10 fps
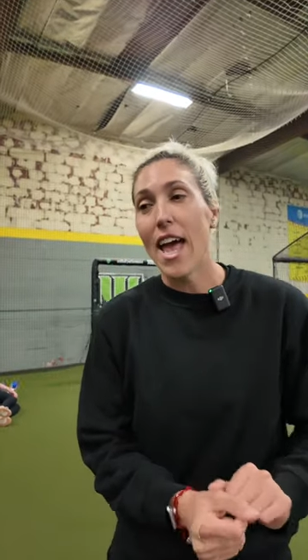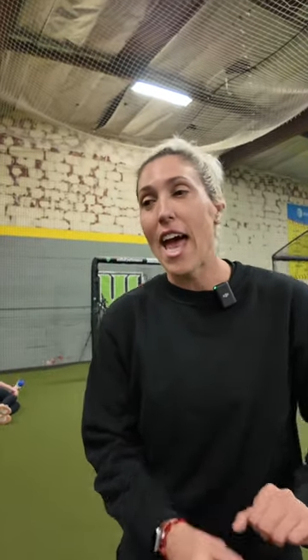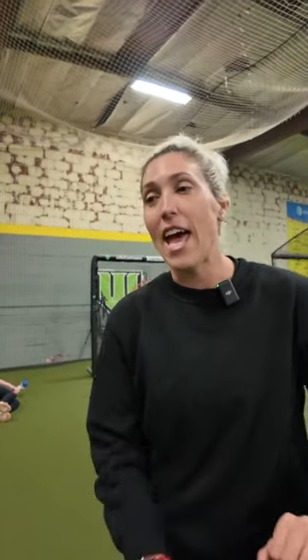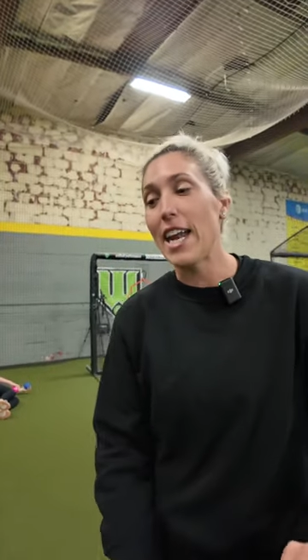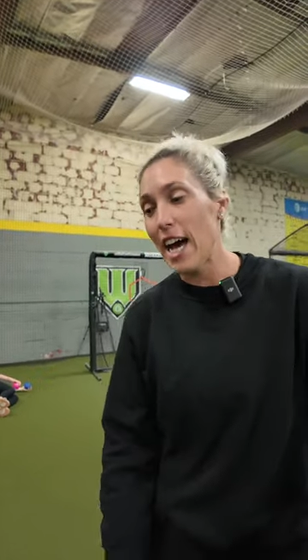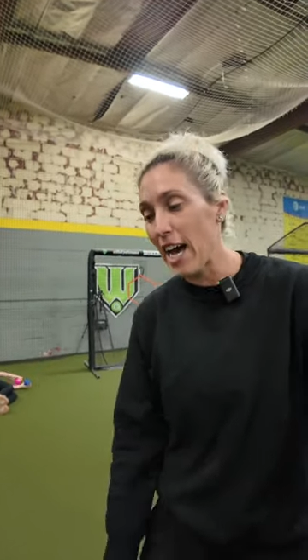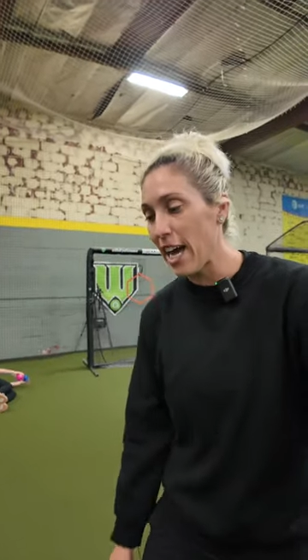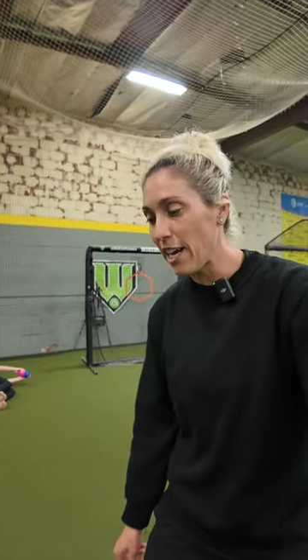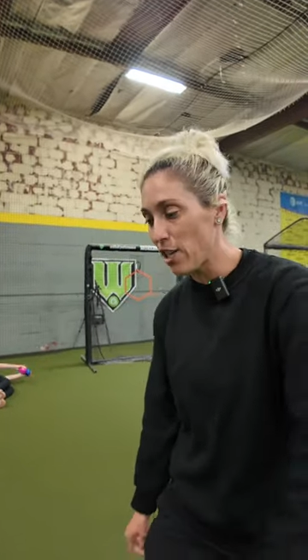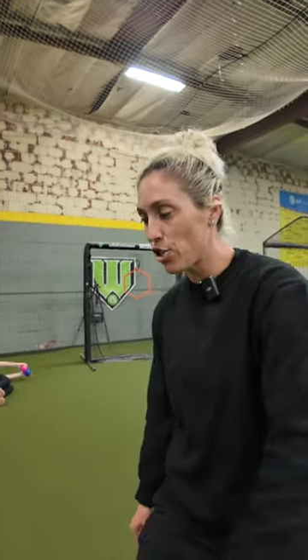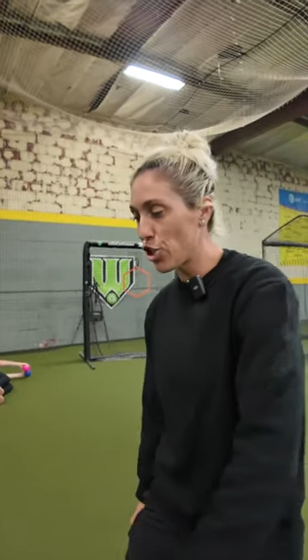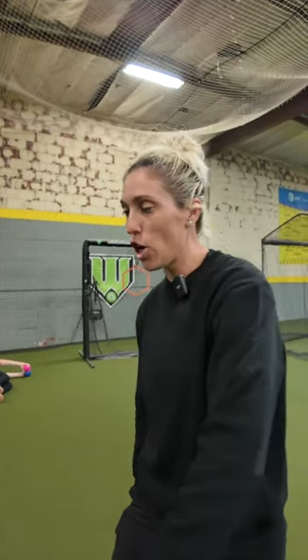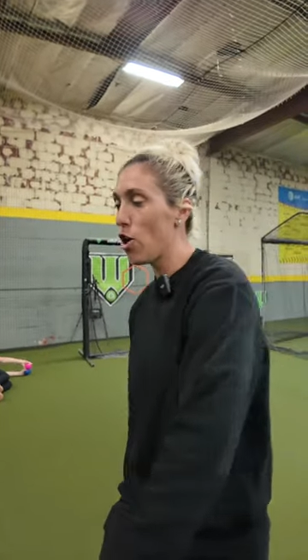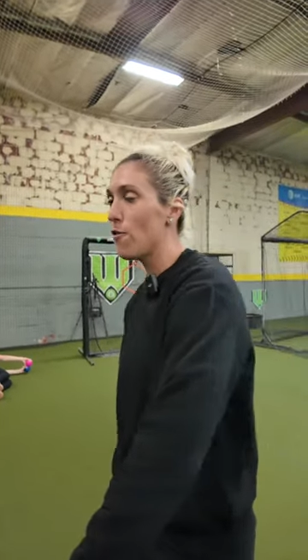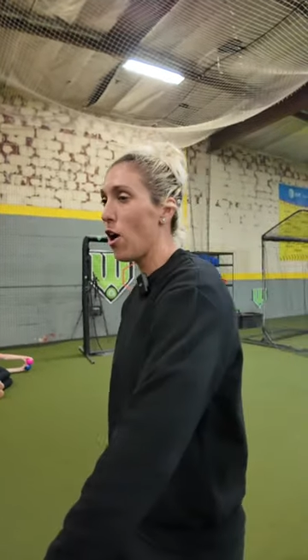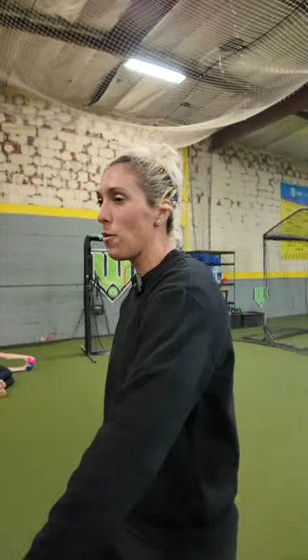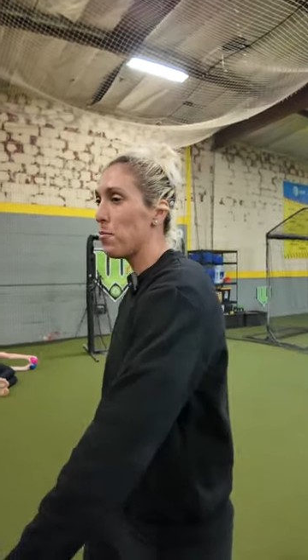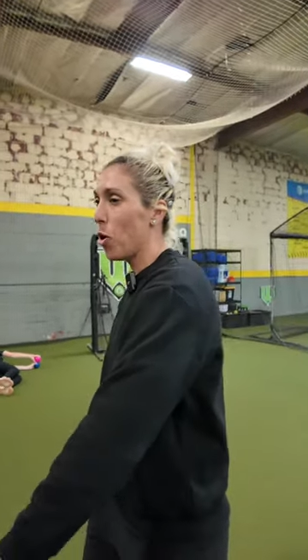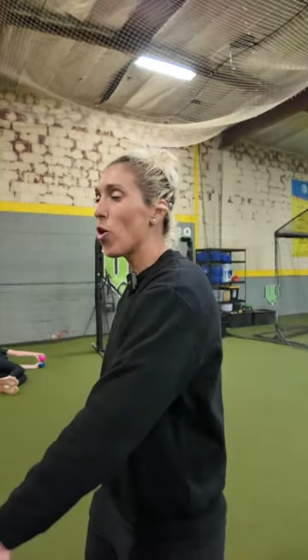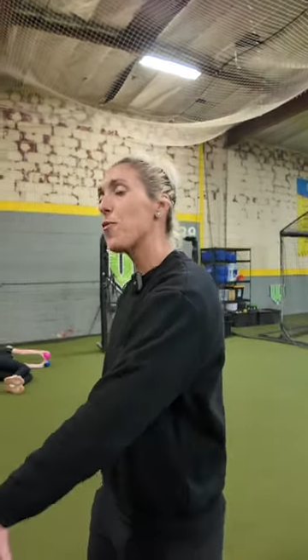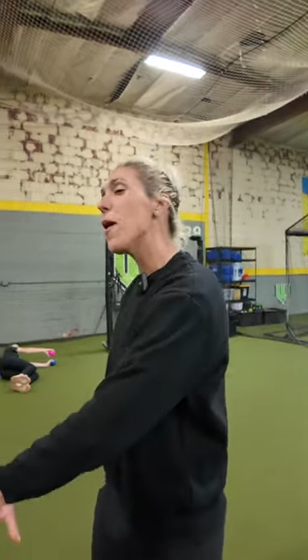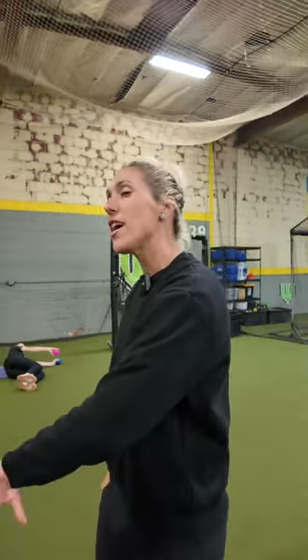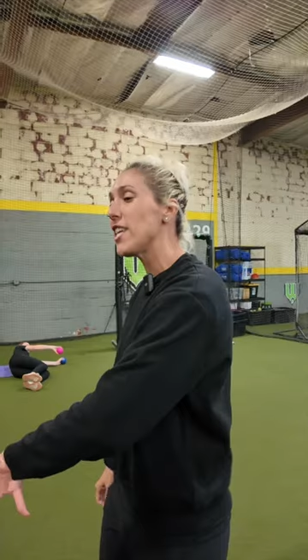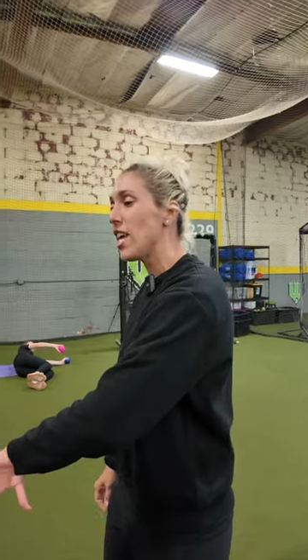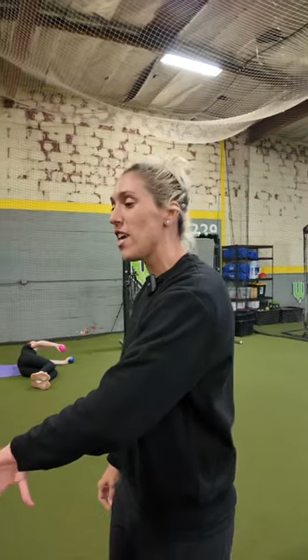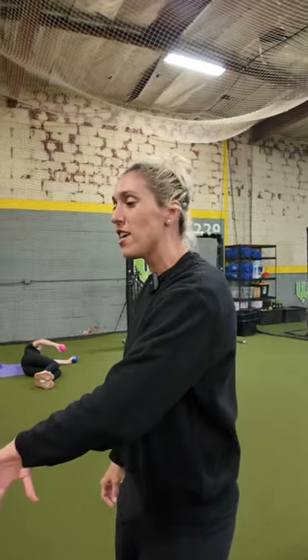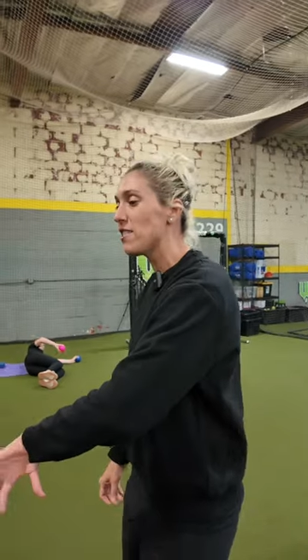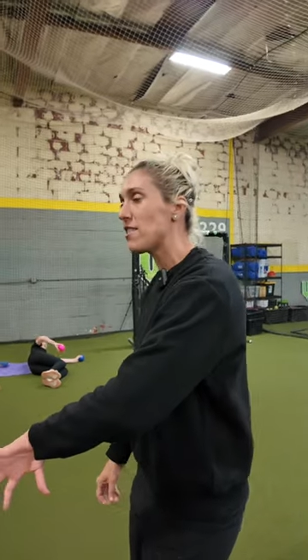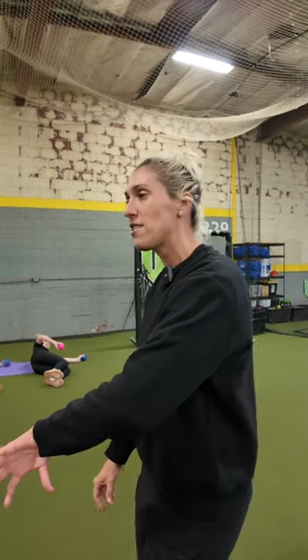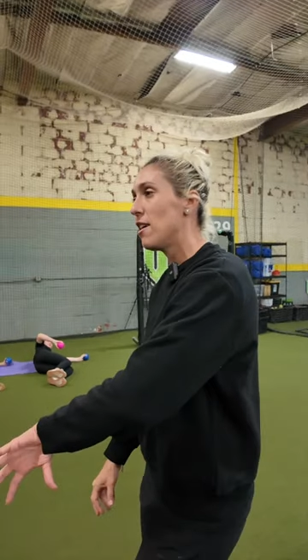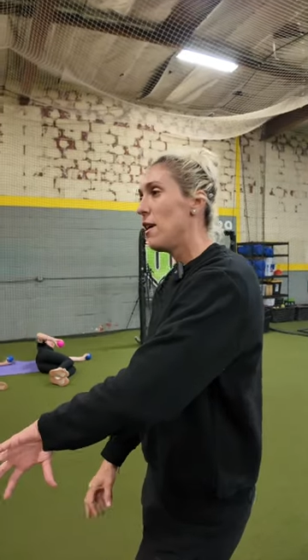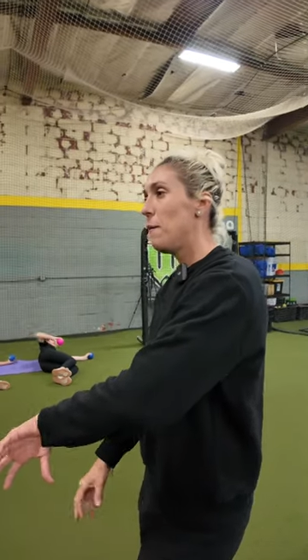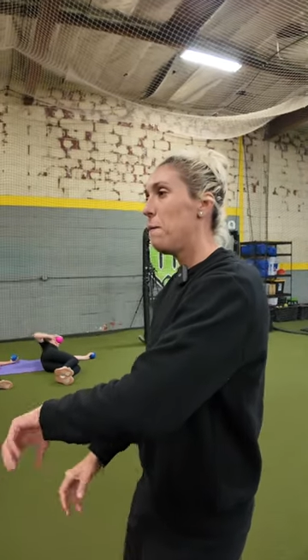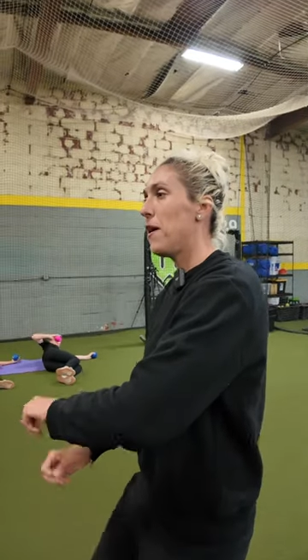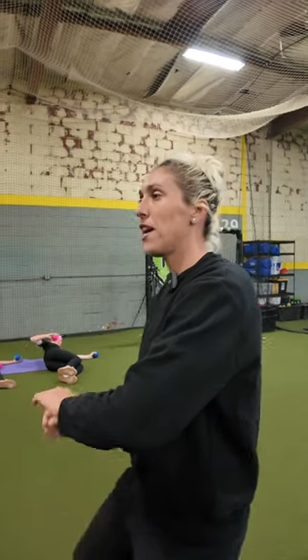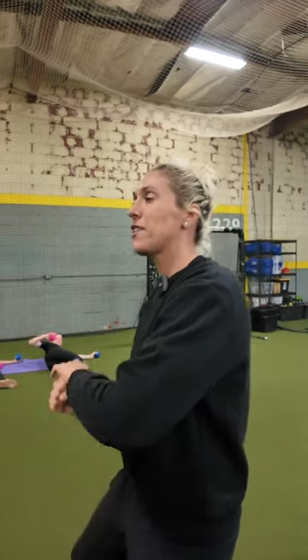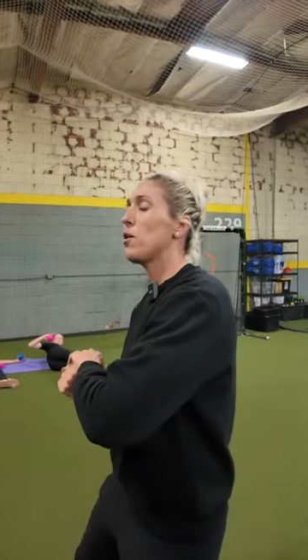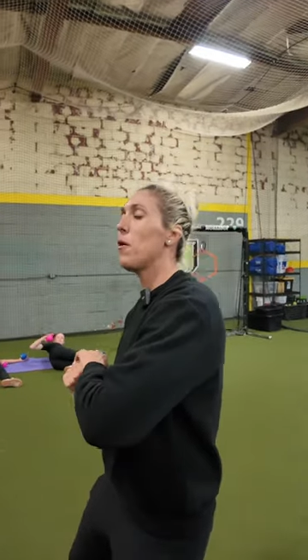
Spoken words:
And I dove on both my knees, picked the